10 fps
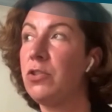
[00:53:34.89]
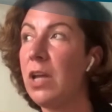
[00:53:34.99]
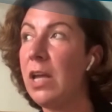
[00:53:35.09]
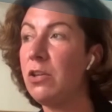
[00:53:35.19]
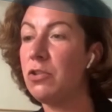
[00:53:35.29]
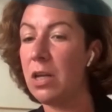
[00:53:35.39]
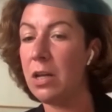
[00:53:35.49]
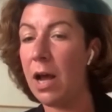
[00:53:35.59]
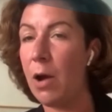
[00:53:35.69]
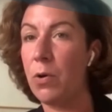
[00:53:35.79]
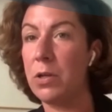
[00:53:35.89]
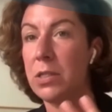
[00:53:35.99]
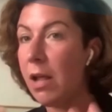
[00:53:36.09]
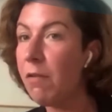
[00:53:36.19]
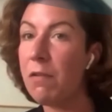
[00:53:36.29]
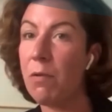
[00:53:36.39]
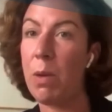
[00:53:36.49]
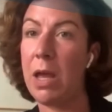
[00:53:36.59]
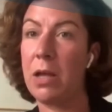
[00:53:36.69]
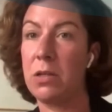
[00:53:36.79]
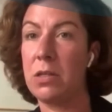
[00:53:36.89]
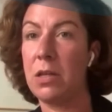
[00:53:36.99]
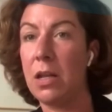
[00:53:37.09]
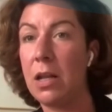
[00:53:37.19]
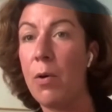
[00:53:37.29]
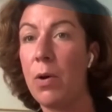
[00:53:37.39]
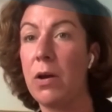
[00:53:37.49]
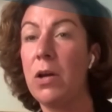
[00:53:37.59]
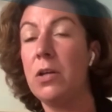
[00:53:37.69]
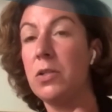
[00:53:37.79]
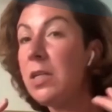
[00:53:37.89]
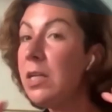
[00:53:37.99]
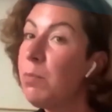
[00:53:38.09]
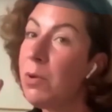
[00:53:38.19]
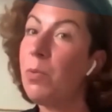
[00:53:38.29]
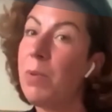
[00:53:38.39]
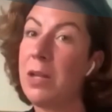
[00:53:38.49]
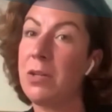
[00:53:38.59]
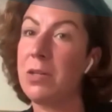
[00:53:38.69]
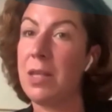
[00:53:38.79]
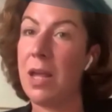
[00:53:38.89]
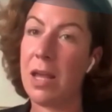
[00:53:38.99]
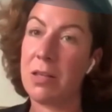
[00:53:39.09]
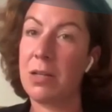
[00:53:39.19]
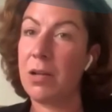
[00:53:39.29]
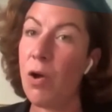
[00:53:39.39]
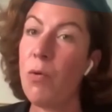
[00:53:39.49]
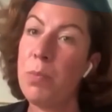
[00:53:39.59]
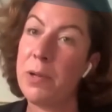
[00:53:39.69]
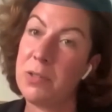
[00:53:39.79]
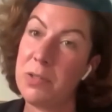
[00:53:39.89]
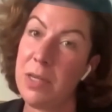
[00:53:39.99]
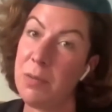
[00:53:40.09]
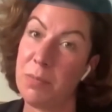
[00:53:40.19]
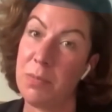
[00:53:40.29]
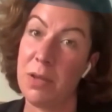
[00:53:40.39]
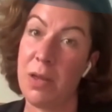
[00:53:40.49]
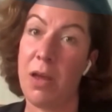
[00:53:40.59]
change in our self-awareness and in our team awareness as global team.